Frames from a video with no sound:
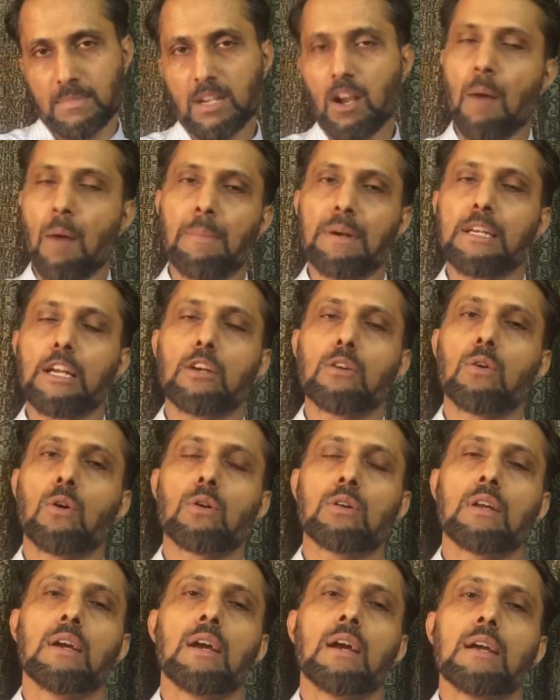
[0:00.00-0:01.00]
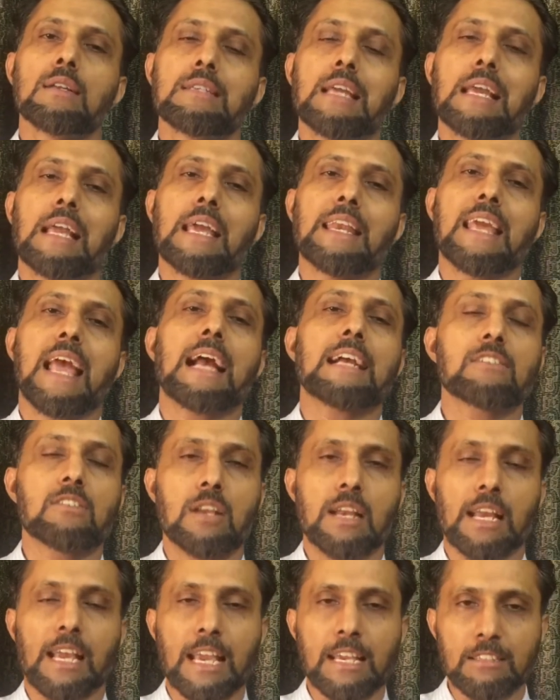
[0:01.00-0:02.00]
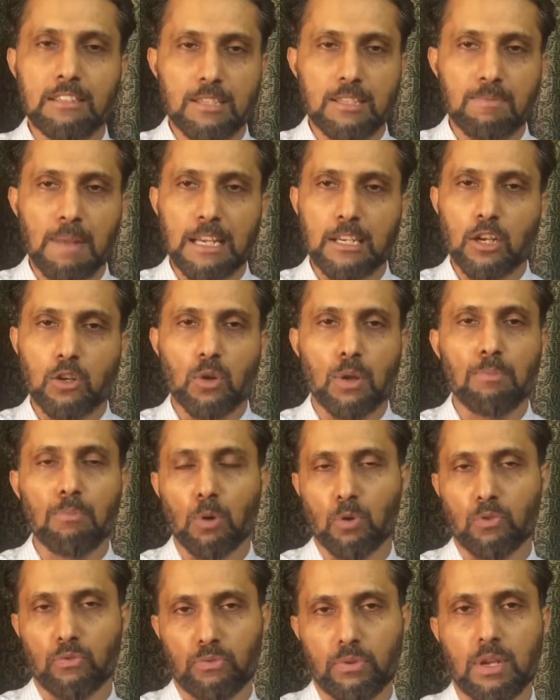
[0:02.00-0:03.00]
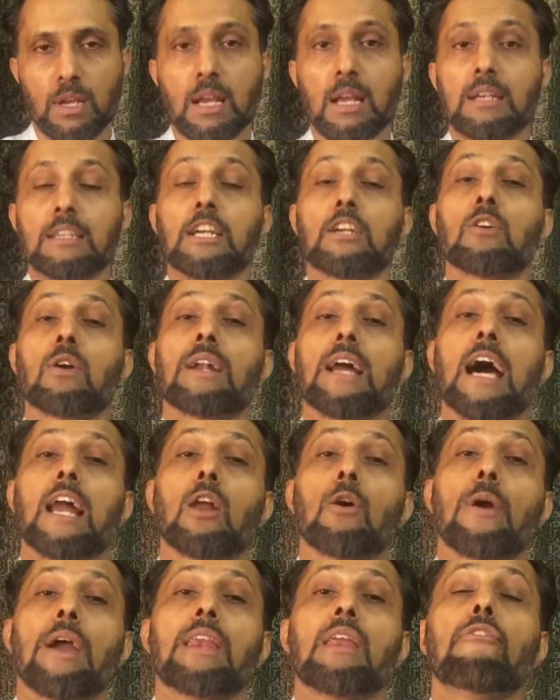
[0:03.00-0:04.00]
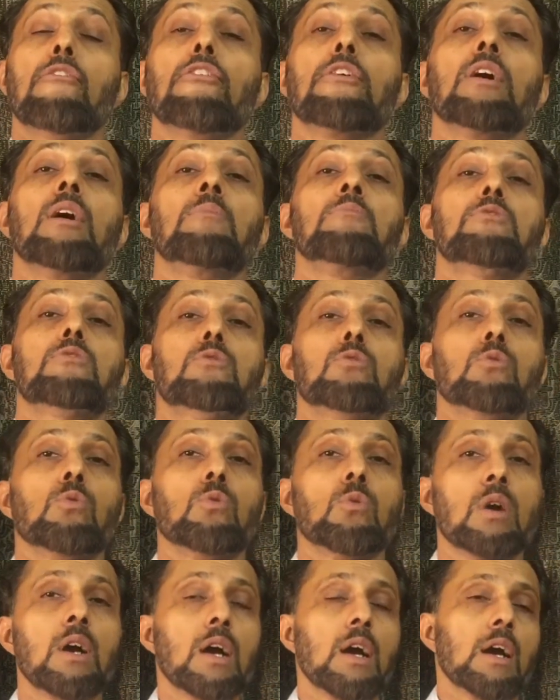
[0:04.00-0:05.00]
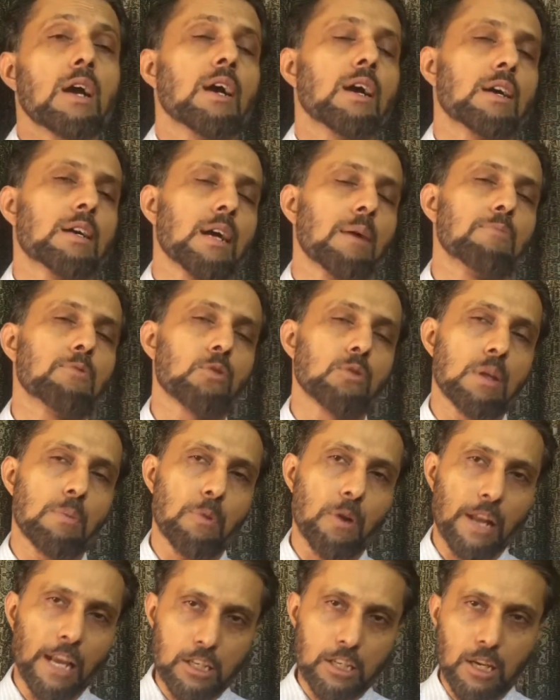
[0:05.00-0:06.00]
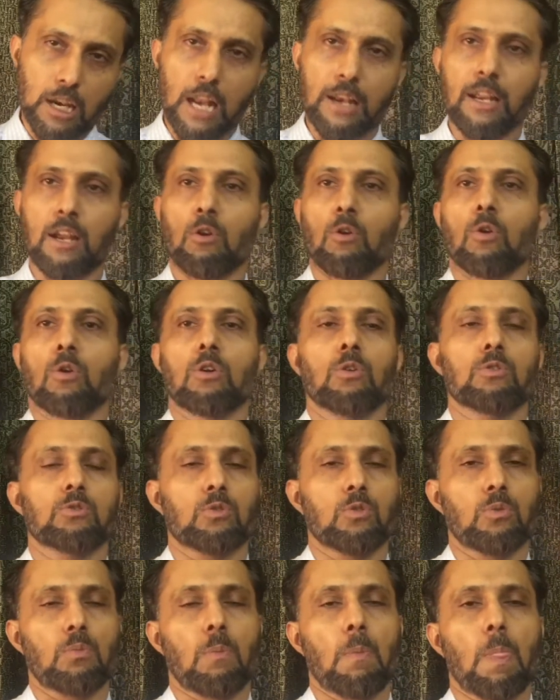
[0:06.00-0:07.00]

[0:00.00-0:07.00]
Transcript: Government did not take any action against this matter to improve. Did not allow any firms to come to the production and all also.